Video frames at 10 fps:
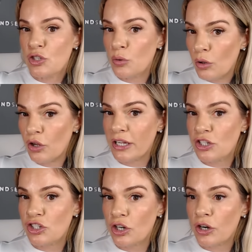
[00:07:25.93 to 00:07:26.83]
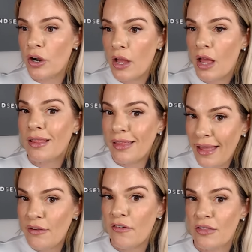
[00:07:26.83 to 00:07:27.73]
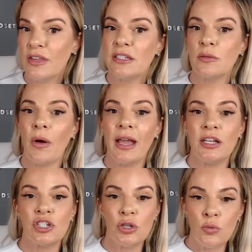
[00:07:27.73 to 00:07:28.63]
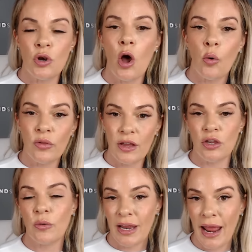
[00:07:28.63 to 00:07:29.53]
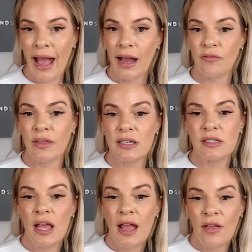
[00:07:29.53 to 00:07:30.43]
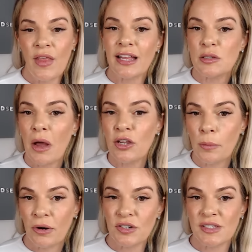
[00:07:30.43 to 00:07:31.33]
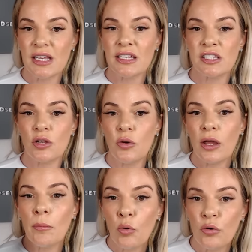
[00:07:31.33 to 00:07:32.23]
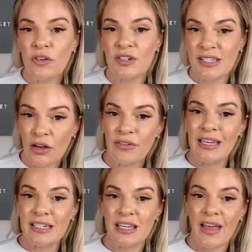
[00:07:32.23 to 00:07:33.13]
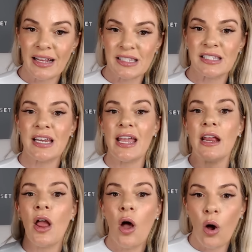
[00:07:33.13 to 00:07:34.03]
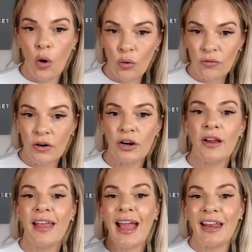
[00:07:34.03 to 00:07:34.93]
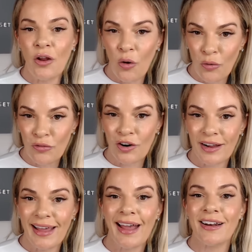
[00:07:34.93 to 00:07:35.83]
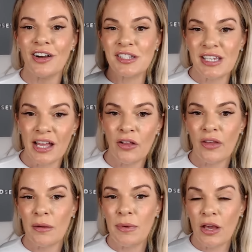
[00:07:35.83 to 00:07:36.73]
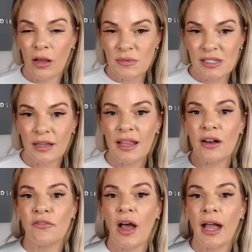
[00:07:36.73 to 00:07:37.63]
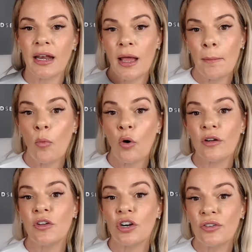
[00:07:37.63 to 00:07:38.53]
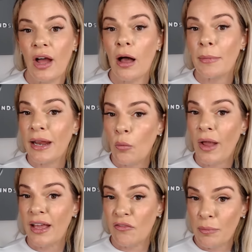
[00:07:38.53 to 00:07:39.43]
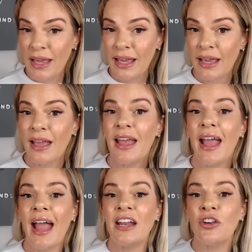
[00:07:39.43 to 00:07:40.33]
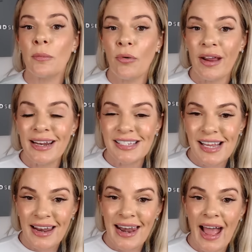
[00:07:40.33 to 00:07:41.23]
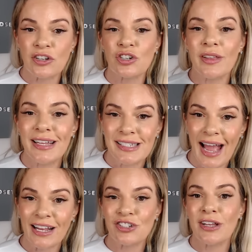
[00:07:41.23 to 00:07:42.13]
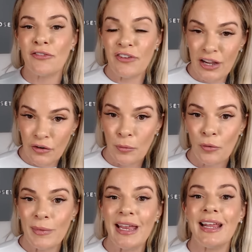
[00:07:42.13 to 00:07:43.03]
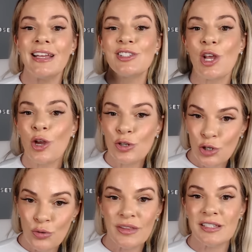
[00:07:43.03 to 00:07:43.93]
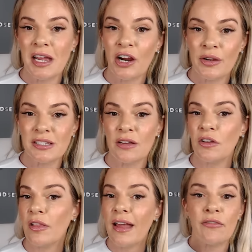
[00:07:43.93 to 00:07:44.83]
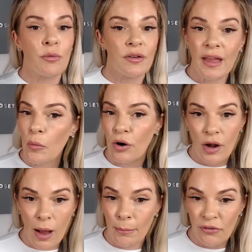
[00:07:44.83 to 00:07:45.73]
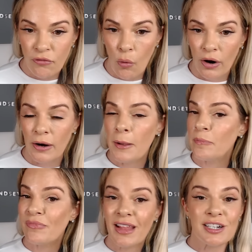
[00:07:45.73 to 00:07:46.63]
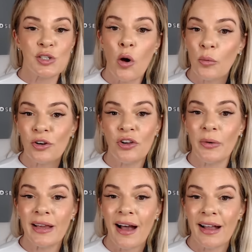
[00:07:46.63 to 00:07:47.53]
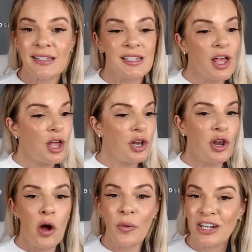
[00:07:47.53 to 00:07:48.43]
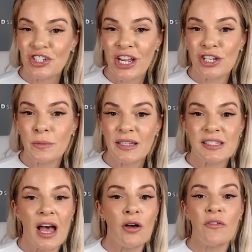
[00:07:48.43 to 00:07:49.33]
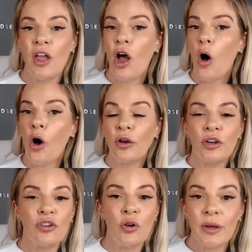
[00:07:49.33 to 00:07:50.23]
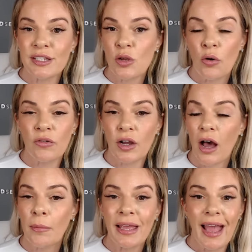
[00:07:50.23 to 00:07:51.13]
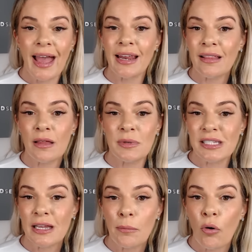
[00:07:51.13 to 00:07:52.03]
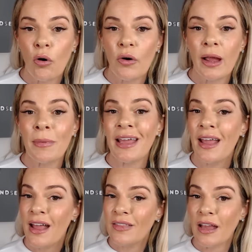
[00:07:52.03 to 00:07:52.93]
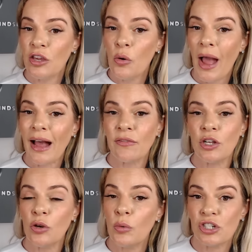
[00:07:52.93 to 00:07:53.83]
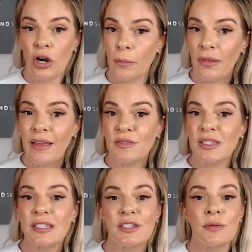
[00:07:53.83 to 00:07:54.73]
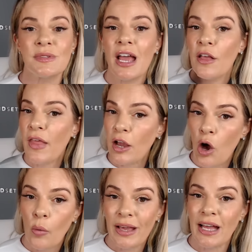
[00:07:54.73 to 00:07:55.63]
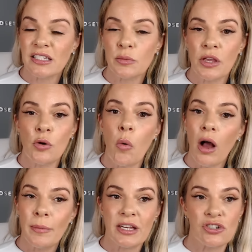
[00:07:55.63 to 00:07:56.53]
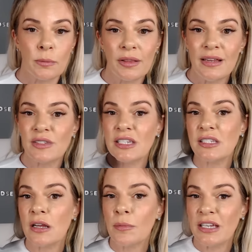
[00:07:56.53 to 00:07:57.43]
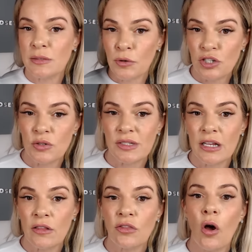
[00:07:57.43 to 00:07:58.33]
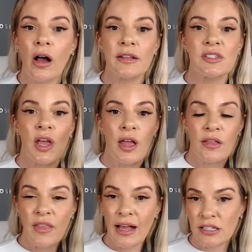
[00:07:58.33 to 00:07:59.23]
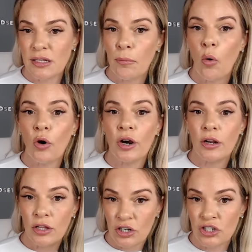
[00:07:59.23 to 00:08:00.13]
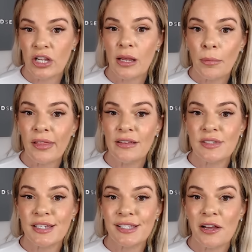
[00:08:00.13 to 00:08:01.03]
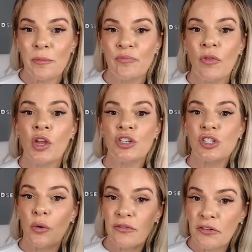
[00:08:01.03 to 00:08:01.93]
to look at your life this way, to know that you can have this. And that's why you persist, so you can move yourself into that state over and over again until it becomes solidified and more of your dominant way of being, and your brain is naturally attaching favorable meanings to these areas of your life where they were not before. That is all we're doing, guys. No one to change but self. All you're doing is overcoming any limiting programming that you have in you, which are belief systems that go against what you want, because your belief system is producing the thoughts that support your shitty belief system. So